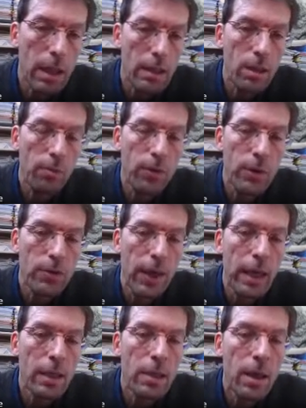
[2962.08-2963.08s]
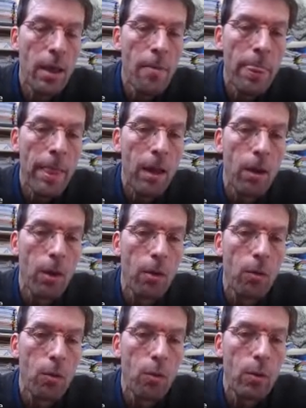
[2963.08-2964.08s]
calcium phosphate,
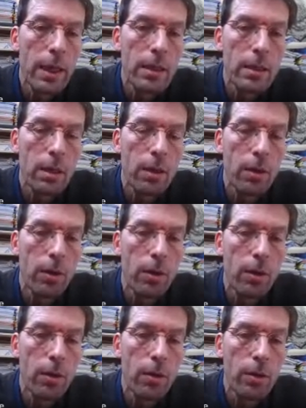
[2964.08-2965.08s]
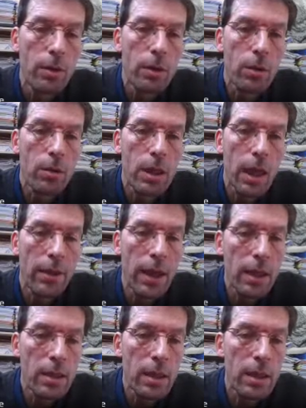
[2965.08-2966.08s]
with the
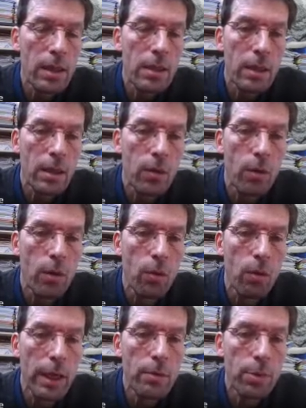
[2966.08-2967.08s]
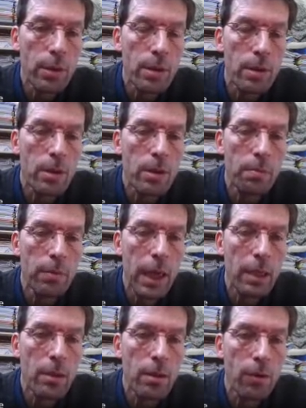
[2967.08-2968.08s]
analysis in weight percent
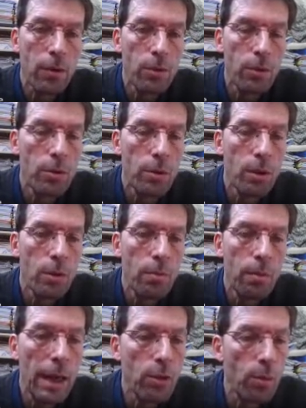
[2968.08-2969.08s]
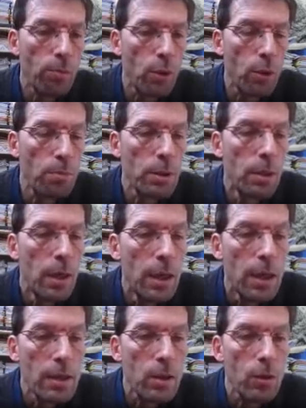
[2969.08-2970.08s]
made through the microprobe.
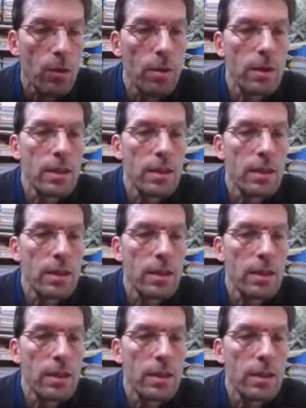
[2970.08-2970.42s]
So